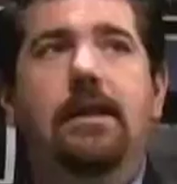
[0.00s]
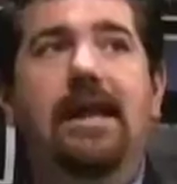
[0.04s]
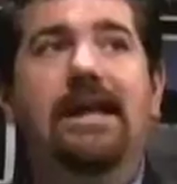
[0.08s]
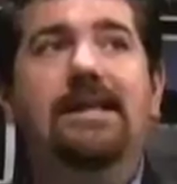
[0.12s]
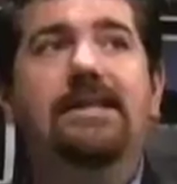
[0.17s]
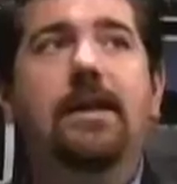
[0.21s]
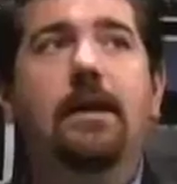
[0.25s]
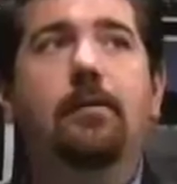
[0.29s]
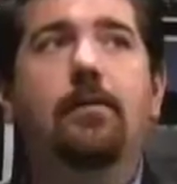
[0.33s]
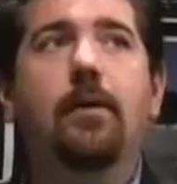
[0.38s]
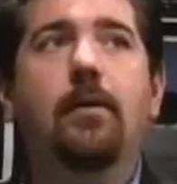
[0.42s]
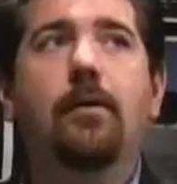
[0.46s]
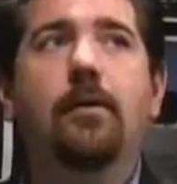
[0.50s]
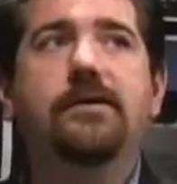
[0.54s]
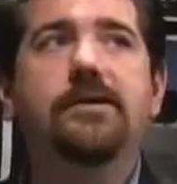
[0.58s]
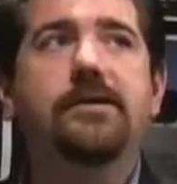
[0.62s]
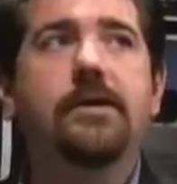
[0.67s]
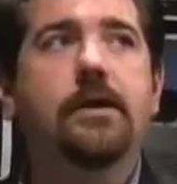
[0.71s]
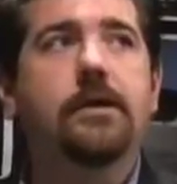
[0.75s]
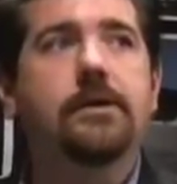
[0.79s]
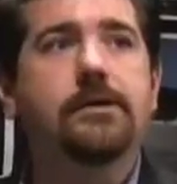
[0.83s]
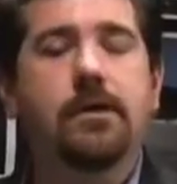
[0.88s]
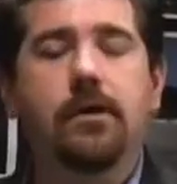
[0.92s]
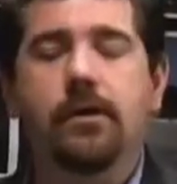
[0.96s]
last time we were in
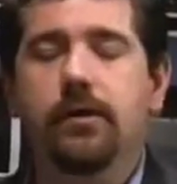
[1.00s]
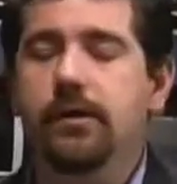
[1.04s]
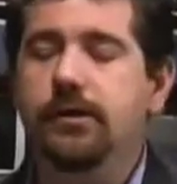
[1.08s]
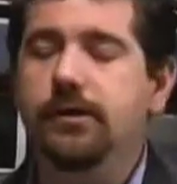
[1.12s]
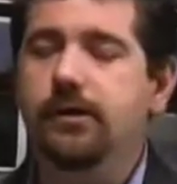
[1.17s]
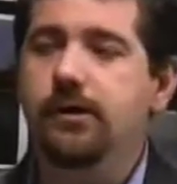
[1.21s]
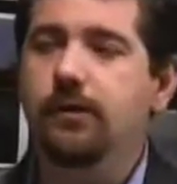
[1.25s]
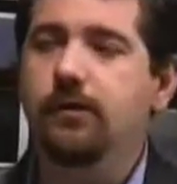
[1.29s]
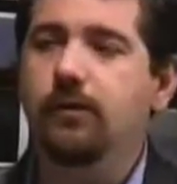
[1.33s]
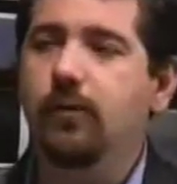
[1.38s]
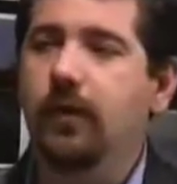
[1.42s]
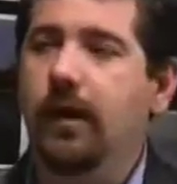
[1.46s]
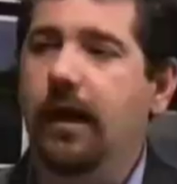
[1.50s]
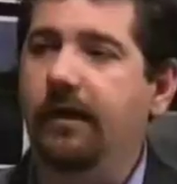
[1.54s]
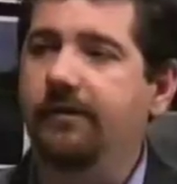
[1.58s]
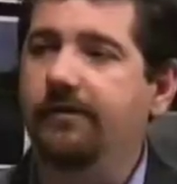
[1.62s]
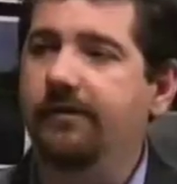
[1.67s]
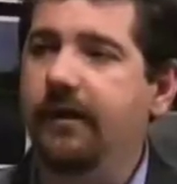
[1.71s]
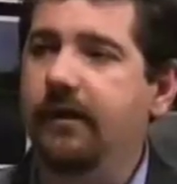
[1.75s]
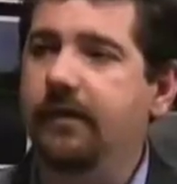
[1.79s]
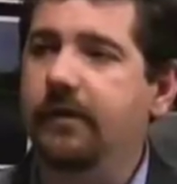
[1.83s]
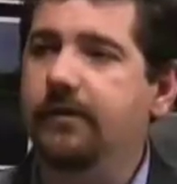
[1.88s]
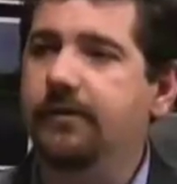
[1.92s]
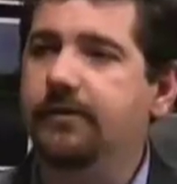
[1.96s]
Saratoga too, what I
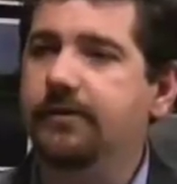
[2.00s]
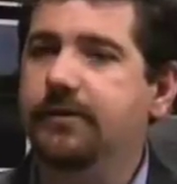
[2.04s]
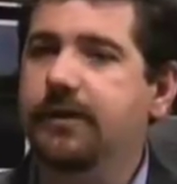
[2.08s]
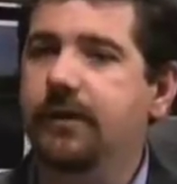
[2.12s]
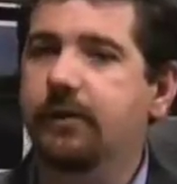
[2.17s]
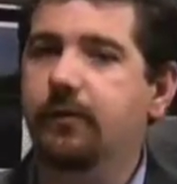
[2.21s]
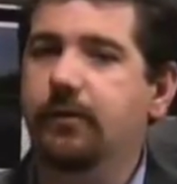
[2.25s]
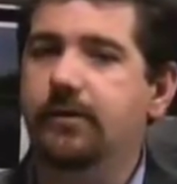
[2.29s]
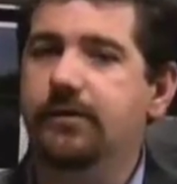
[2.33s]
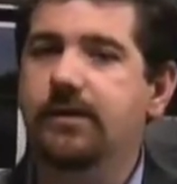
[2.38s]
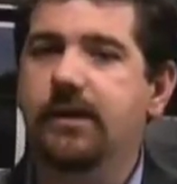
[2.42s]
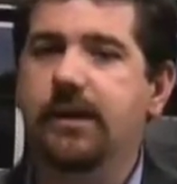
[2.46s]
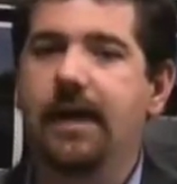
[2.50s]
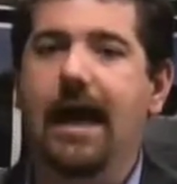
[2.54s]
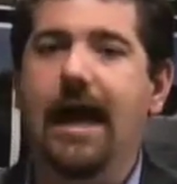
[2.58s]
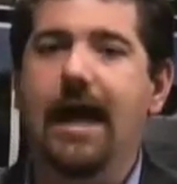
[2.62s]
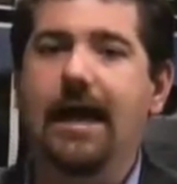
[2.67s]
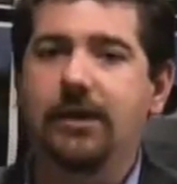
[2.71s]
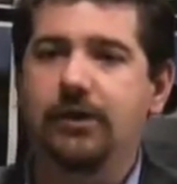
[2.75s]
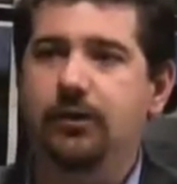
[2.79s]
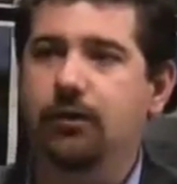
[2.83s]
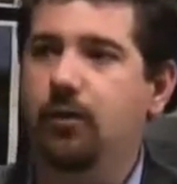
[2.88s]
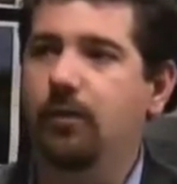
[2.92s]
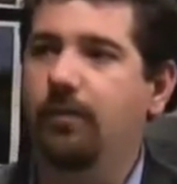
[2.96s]
found interesting was the
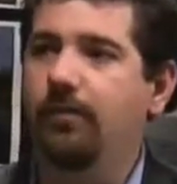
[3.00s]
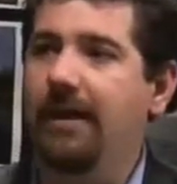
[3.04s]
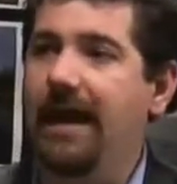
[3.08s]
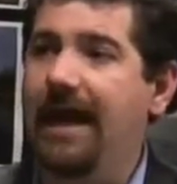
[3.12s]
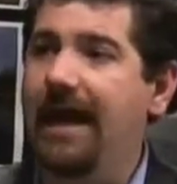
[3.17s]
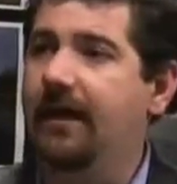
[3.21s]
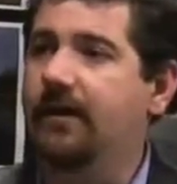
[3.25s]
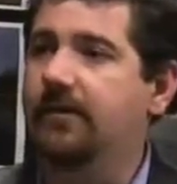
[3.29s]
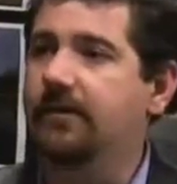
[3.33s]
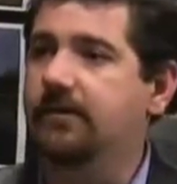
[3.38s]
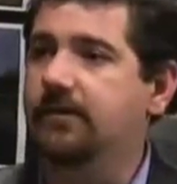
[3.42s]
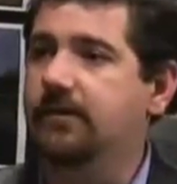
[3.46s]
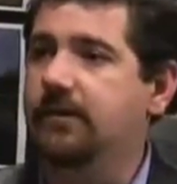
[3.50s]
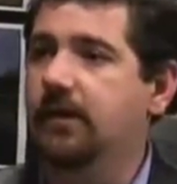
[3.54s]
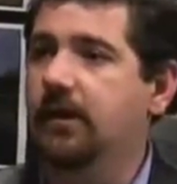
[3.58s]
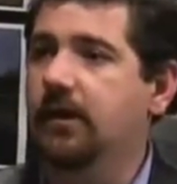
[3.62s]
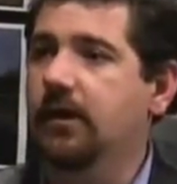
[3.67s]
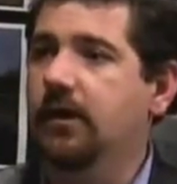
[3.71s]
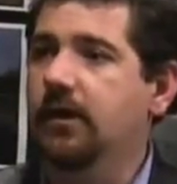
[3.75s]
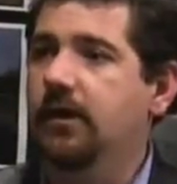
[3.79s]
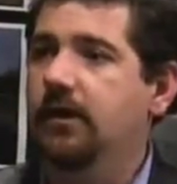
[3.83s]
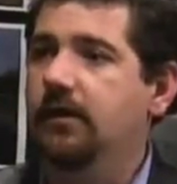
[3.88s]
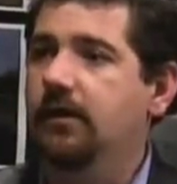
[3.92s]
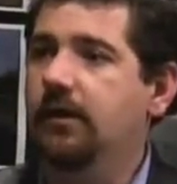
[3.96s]
actual baths
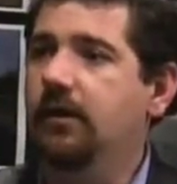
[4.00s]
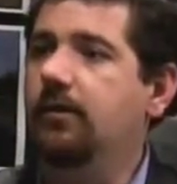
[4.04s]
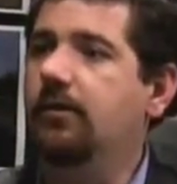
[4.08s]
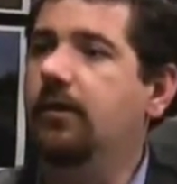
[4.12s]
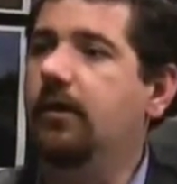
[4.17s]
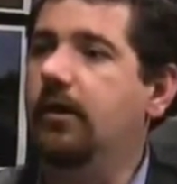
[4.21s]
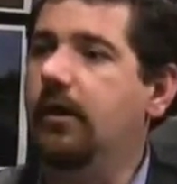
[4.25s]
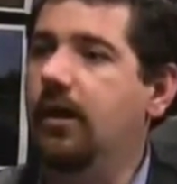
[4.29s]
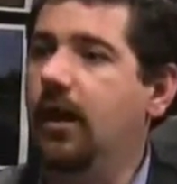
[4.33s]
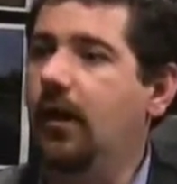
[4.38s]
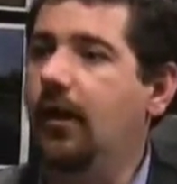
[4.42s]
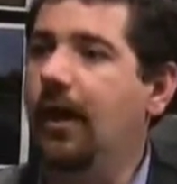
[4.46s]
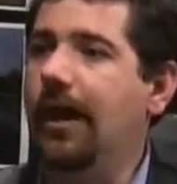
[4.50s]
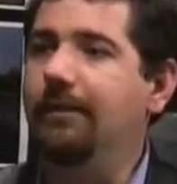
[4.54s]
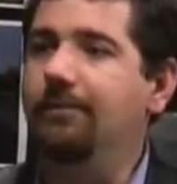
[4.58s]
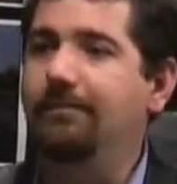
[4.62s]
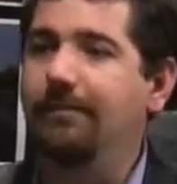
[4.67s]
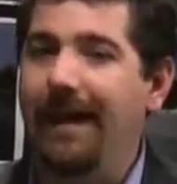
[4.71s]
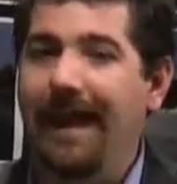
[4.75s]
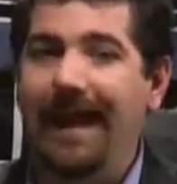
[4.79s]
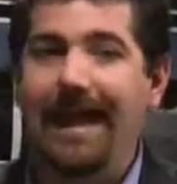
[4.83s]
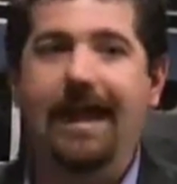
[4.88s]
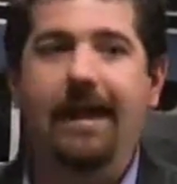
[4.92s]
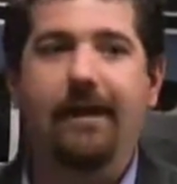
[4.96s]
that you can go
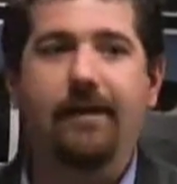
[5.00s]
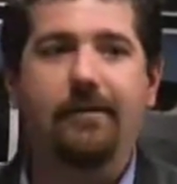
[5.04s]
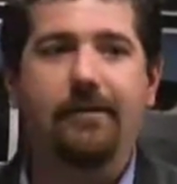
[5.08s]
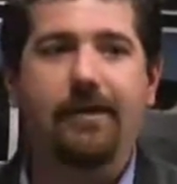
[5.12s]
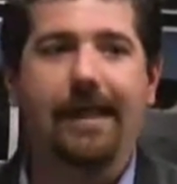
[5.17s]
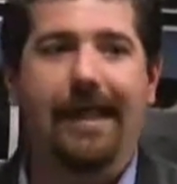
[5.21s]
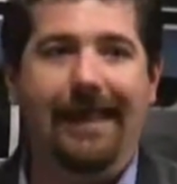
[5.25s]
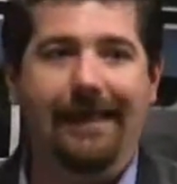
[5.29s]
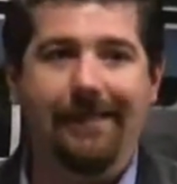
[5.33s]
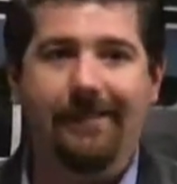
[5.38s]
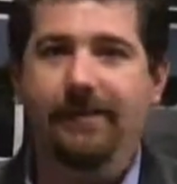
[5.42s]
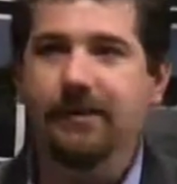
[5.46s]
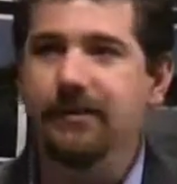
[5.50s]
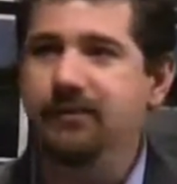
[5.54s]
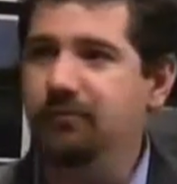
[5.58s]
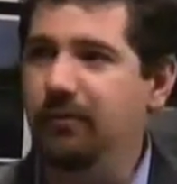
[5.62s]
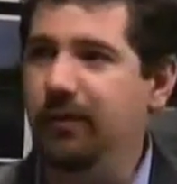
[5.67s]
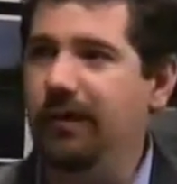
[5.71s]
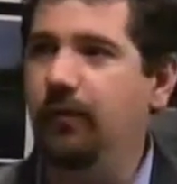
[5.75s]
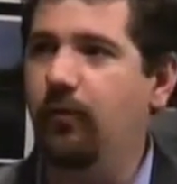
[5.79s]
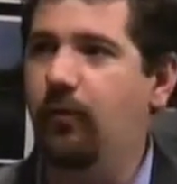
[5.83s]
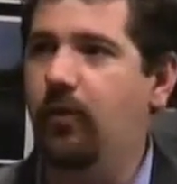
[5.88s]
and bathe in the spring